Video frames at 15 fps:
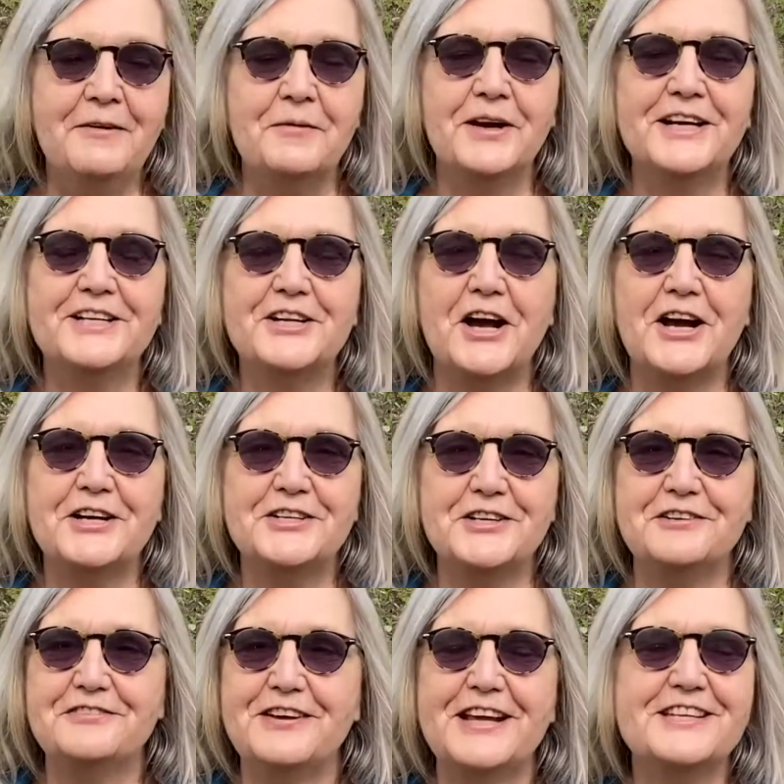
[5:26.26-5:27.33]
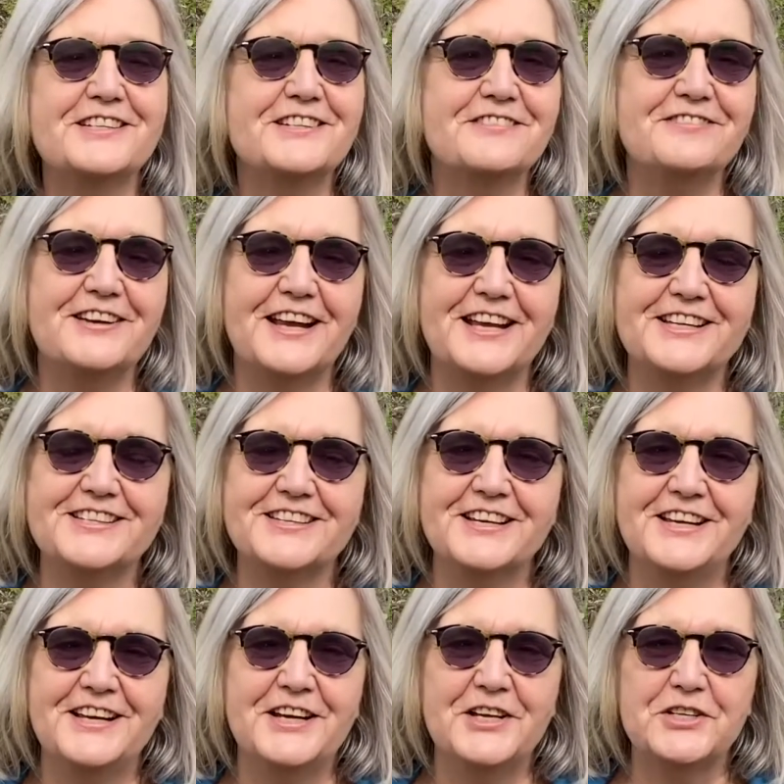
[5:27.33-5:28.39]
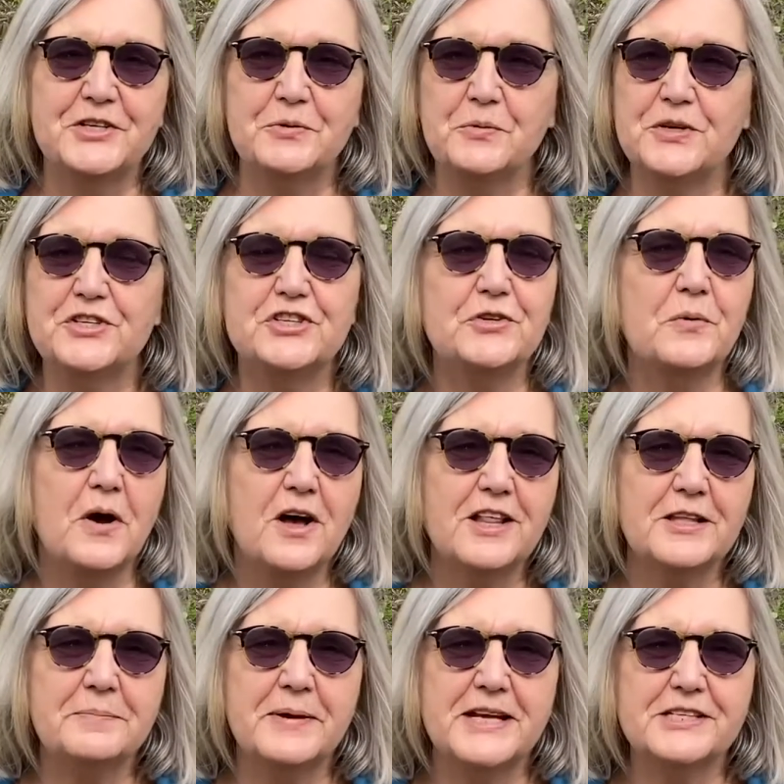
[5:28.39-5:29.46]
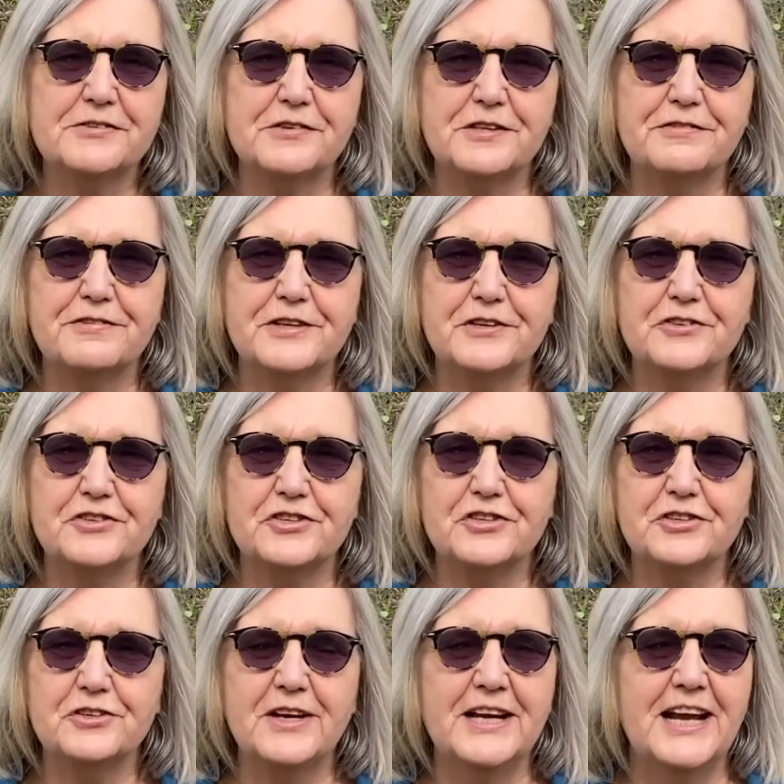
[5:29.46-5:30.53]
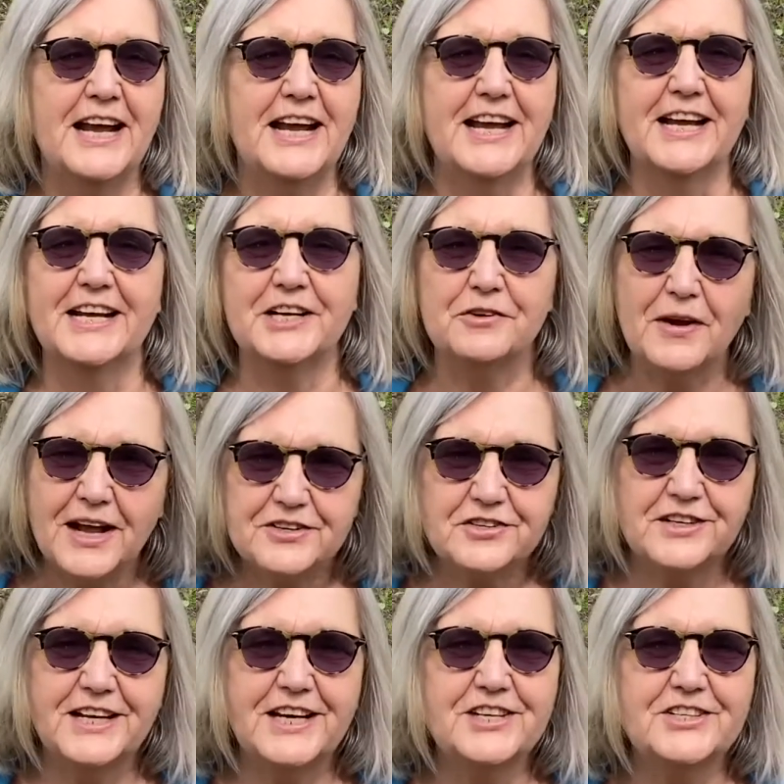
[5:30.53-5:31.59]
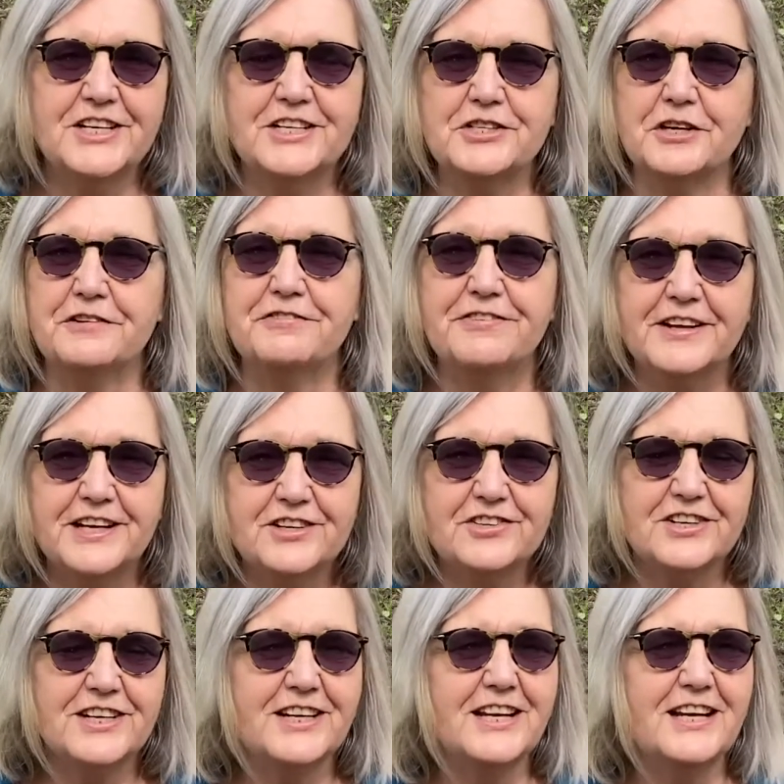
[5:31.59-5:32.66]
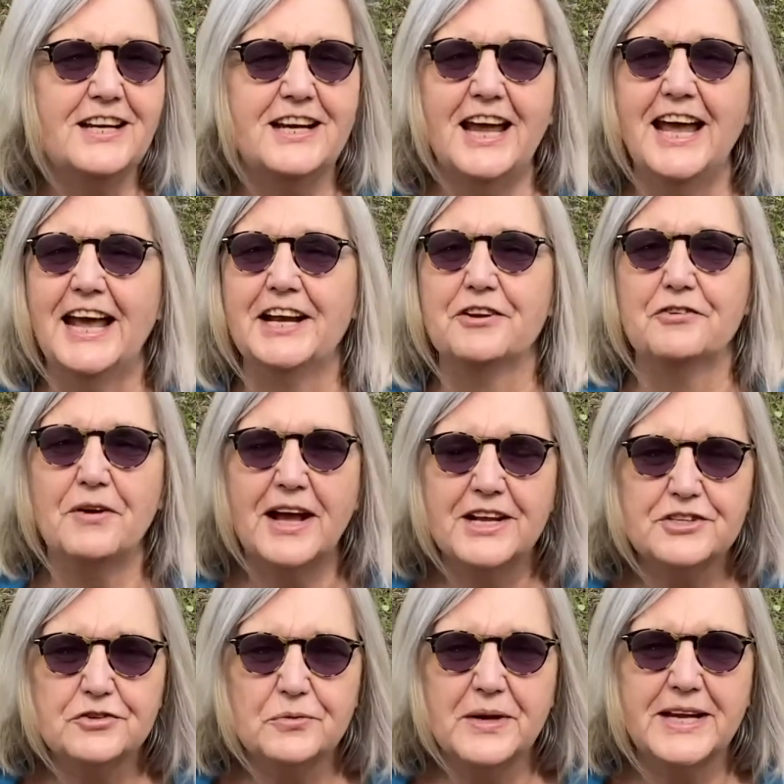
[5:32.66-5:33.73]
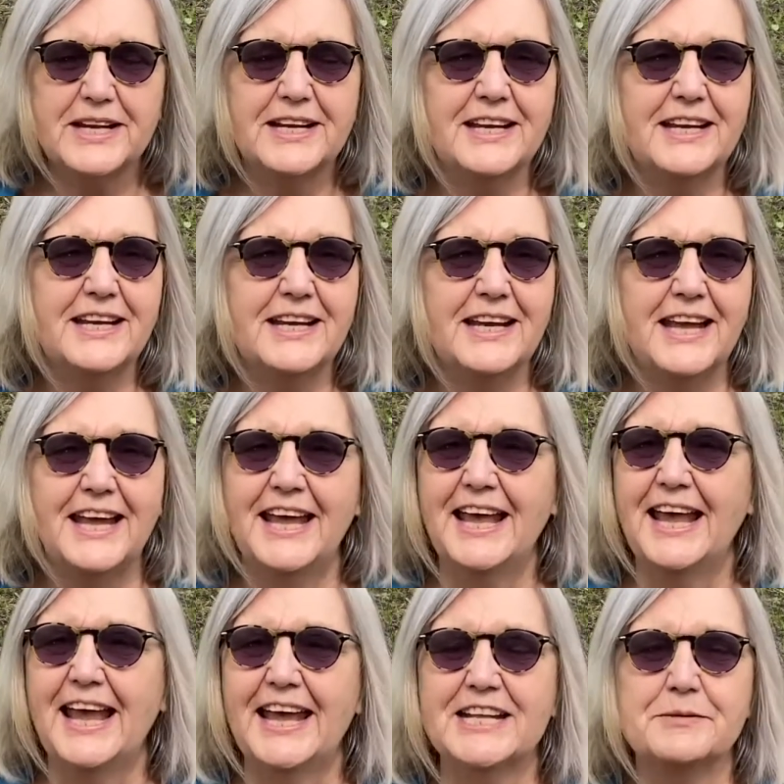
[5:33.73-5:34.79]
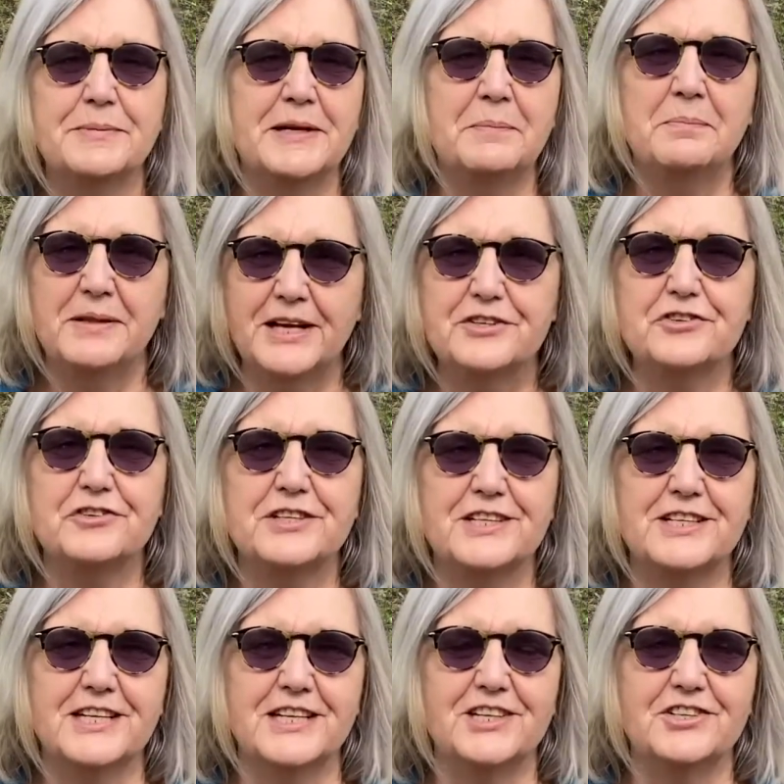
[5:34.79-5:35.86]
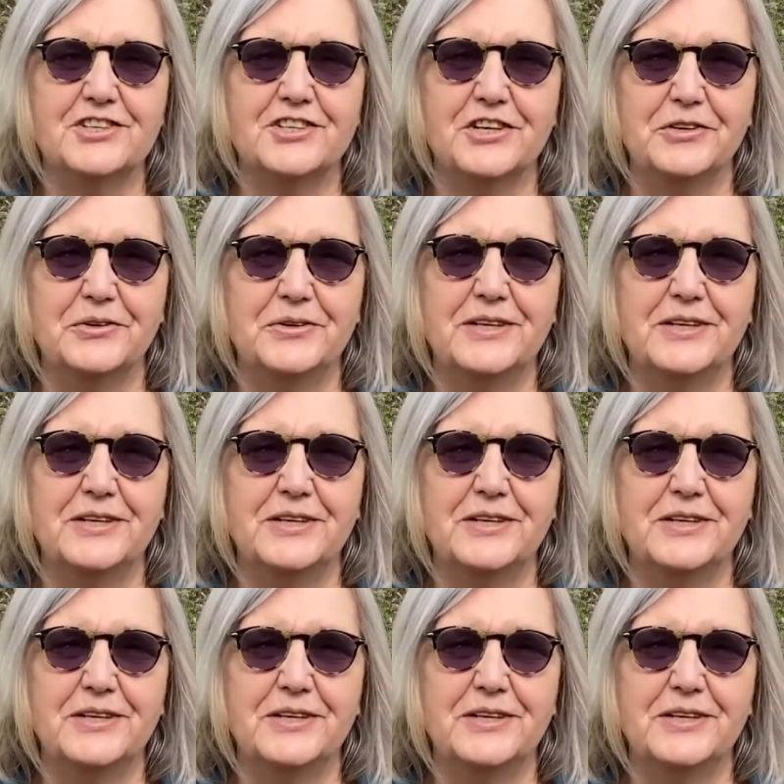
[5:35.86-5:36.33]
want to talk to you face to face to wish you all the best for the future. Congratulations on finishing and graduating. It's been a pleasure to teach you.